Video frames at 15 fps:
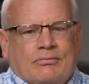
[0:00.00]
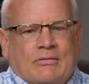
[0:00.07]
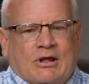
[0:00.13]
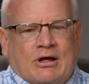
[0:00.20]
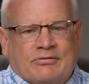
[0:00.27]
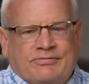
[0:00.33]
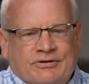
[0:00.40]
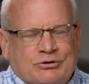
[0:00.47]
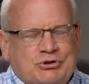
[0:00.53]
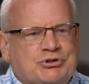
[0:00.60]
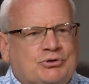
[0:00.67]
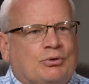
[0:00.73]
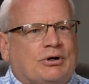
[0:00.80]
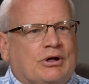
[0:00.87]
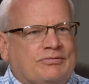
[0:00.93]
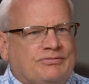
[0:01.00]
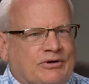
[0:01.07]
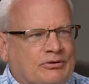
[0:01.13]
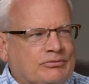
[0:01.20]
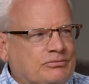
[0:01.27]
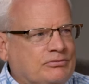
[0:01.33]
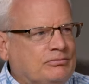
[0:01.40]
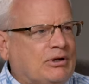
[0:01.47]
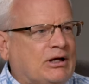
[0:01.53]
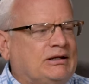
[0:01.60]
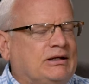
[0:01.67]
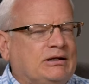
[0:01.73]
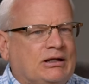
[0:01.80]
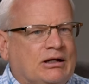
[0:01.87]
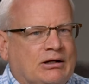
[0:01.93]
I fell short. I felt I
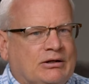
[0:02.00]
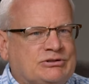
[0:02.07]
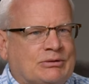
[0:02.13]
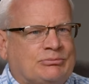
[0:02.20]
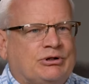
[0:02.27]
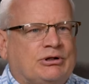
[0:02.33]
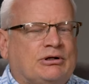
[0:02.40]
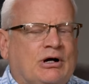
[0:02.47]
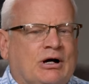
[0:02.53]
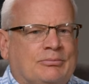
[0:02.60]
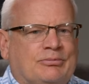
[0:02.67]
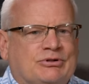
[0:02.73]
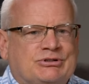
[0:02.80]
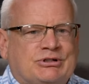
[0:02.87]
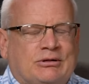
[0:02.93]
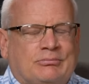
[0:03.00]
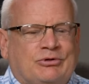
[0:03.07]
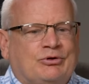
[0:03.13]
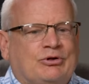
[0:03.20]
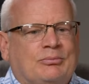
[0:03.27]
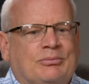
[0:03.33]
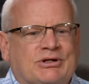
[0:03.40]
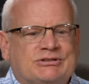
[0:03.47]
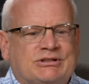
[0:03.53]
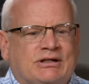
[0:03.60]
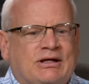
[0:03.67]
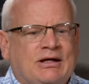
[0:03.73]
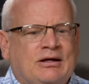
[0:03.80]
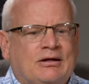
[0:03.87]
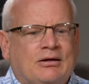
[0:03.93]
didn't get something accomplished, and I'm doing the best I
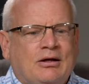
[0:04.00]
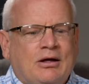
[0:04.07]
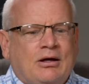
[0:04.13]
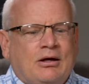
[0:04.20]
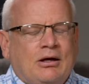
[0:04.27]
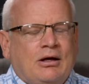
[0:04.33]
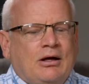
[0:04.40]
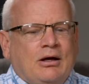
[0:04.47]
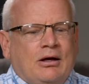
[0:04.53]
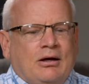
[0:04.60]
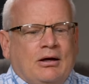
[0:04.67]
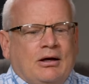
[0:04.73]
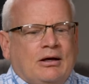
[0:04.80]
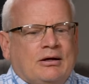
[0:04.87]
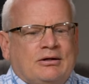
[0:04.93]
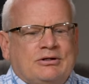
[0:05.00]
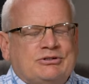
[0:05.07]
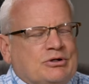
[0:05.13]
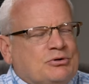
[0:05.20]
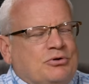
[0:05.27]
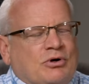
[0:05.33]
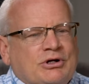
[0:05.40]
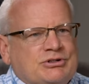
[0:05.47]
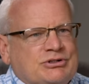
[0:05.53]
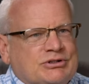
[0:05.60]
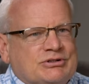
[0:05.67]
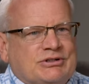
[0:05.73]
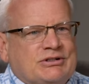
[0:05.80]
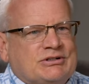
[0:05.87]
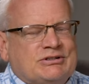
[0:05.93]
can. And he's so
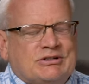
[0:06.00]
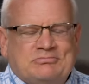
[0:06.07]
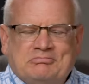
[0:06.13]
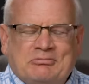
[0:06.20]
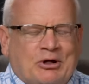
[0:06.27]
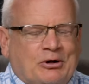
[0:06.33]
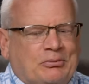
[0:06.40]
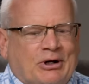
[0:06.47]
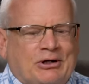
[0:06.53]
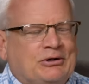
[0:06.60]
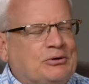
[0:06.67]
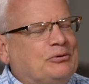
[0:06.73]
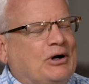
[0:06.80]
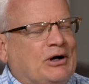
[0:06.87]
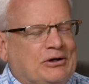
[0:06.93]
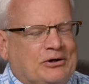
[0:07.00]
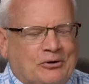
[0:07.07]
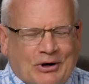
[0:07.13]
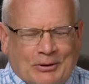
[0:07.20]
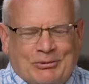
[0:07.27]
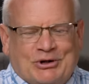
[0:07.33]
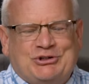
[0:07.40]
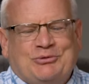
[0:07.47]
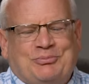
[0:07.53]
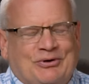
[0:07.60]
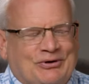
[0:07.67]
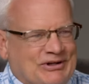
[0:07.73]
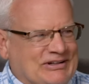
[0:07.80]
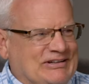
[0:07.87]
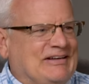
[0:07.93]
gracious. He just says, no, I know, I know how much you
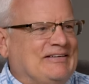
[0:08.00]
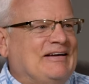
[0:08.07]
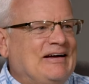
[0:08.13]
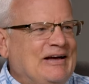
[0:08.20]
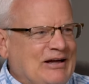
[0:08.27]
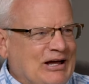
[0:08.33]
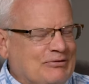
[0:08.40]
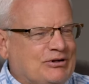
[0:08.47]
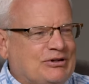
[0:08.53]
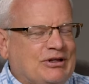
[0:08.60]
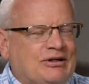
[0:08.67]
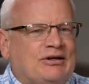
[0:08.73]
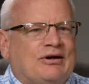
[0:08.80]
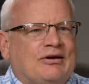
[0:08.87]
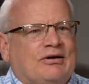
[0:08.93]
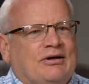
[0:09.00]
put into yeah. everything here.